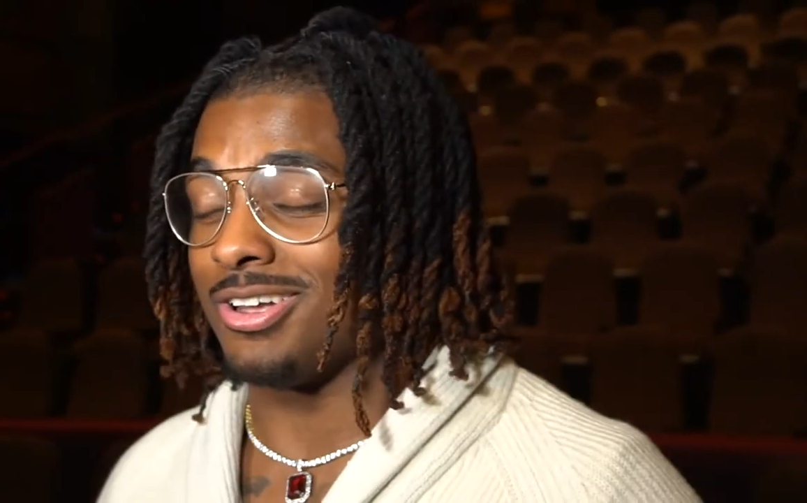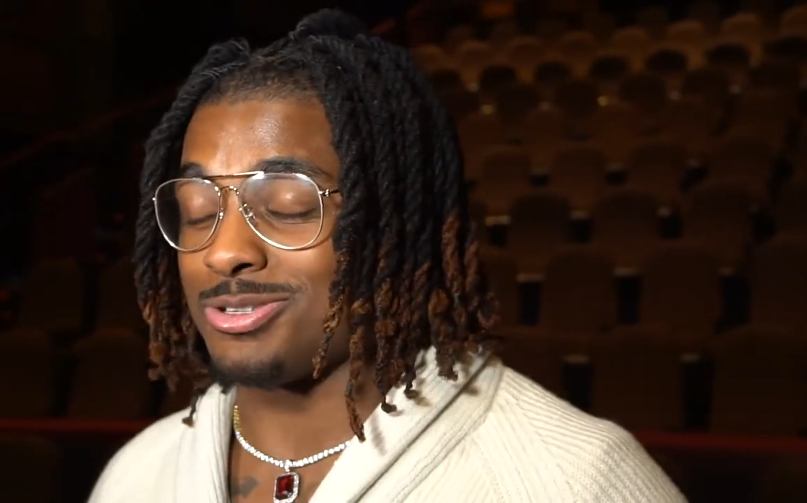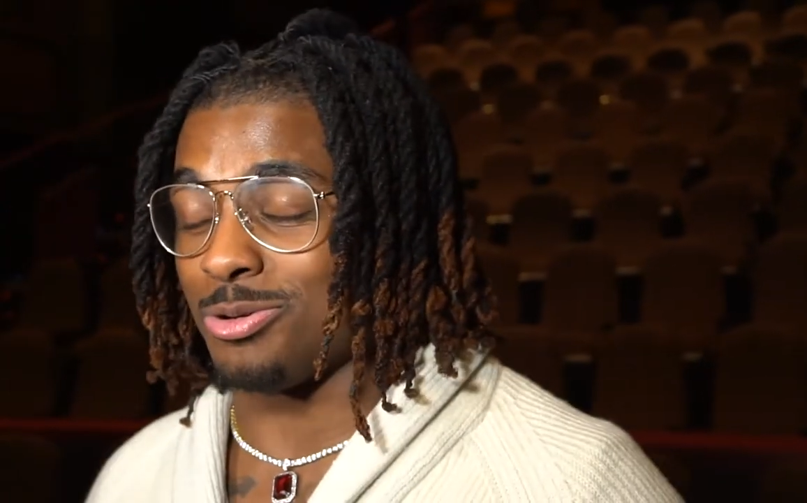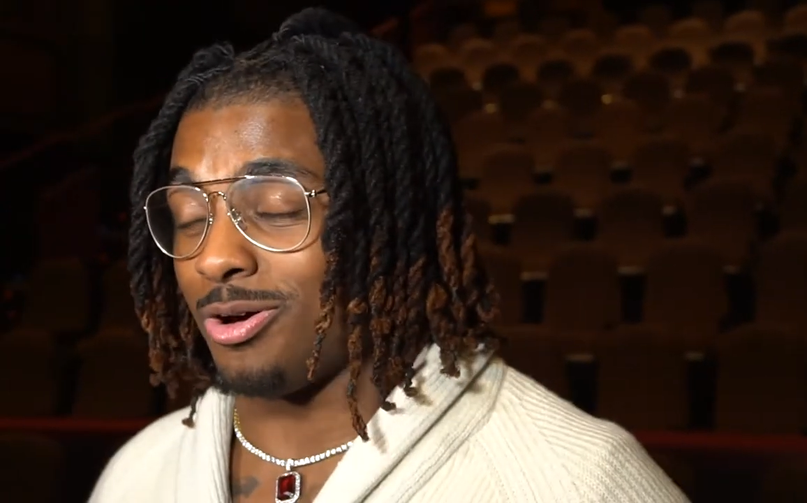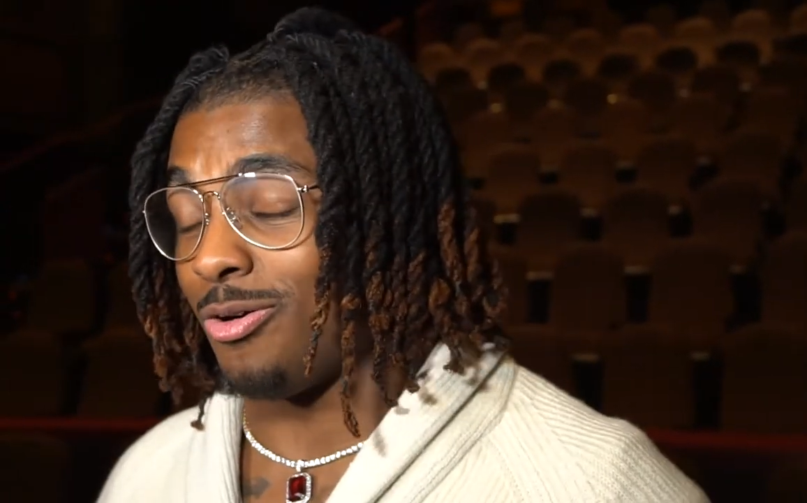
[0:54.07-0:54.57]
a
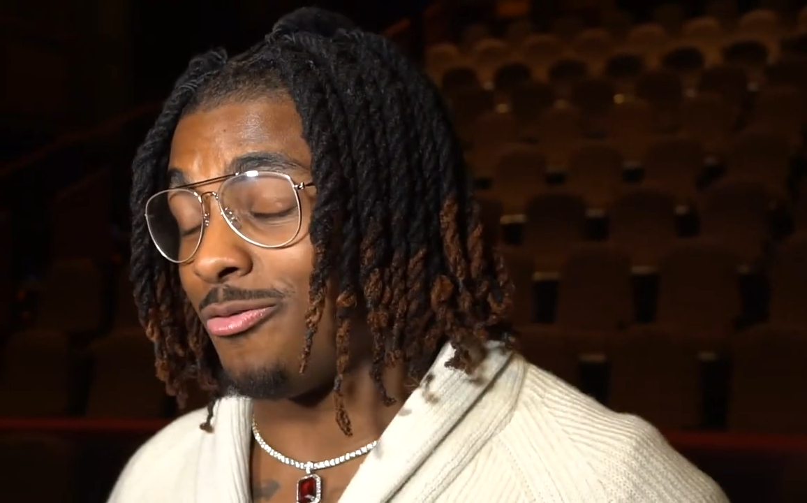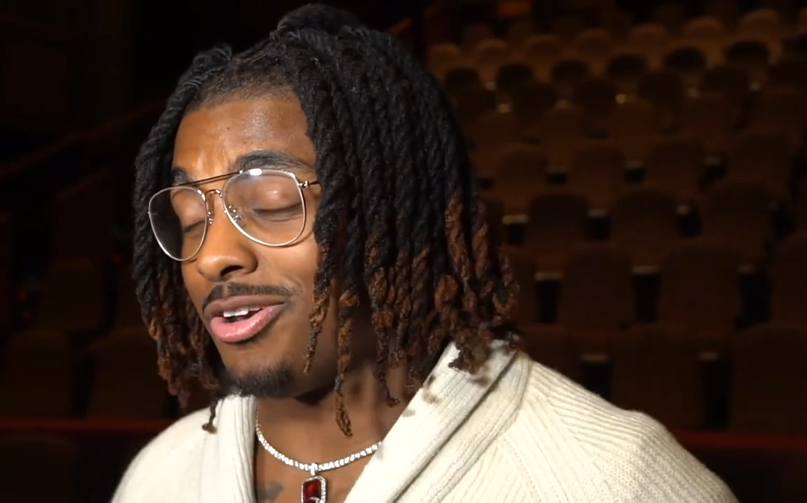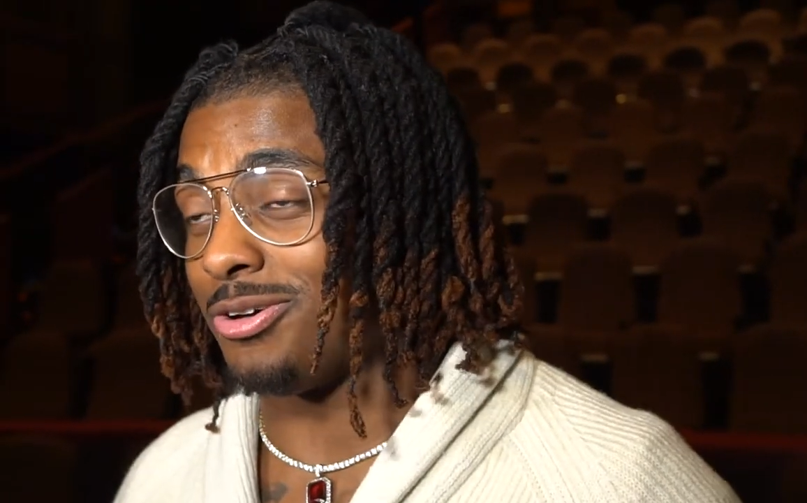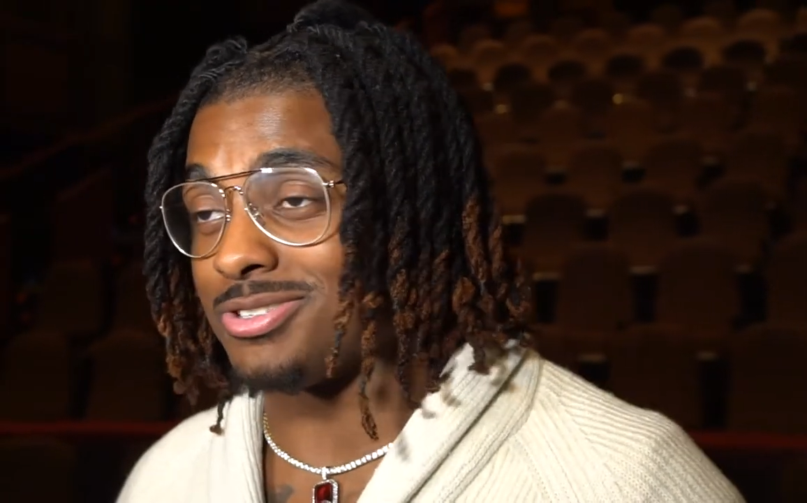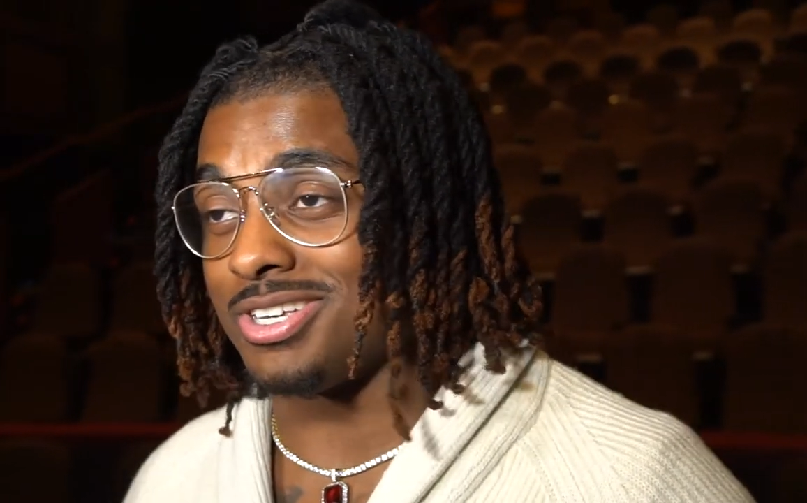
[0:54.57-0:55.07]
12
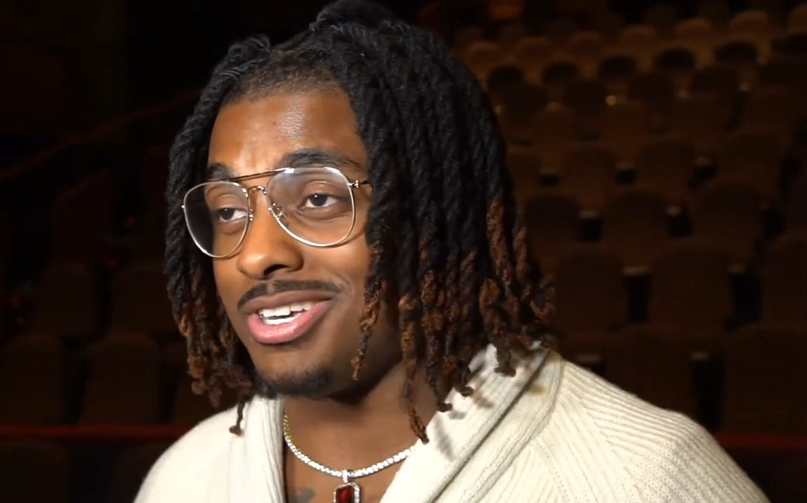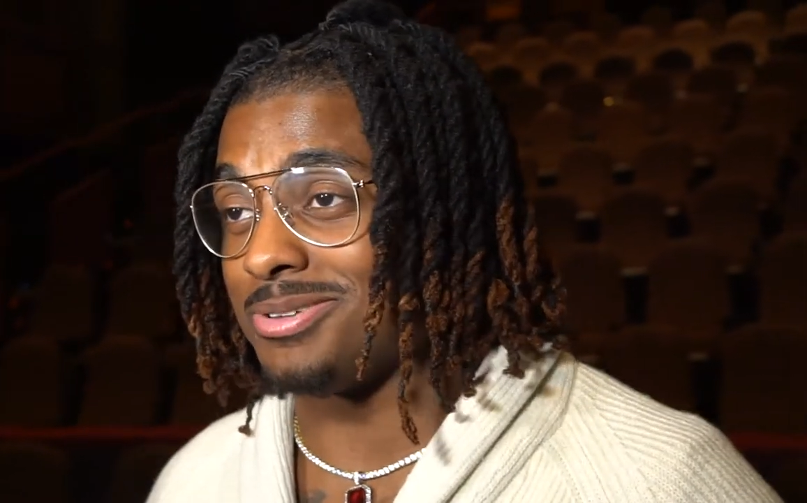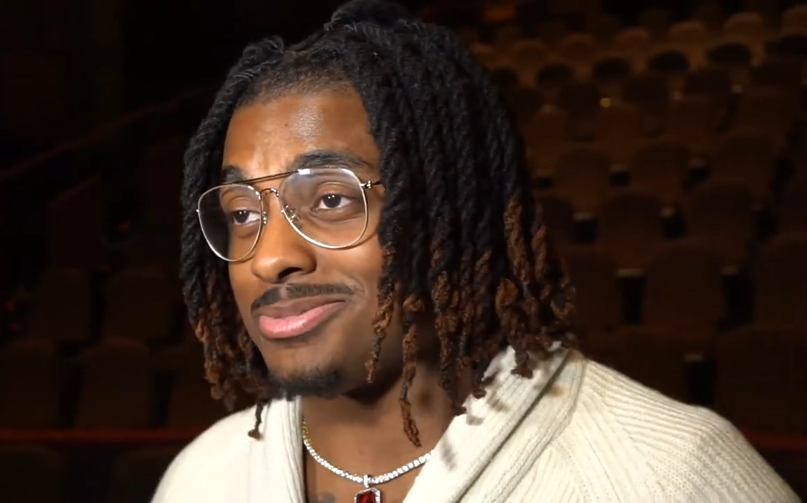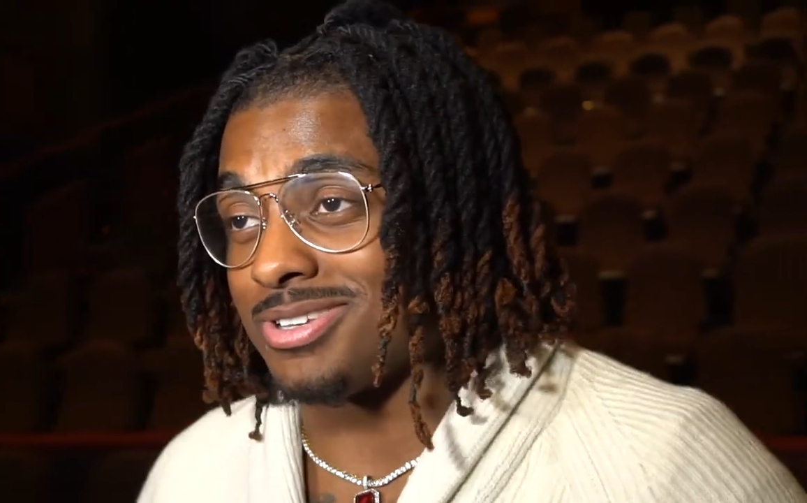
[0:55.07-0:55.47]
and team.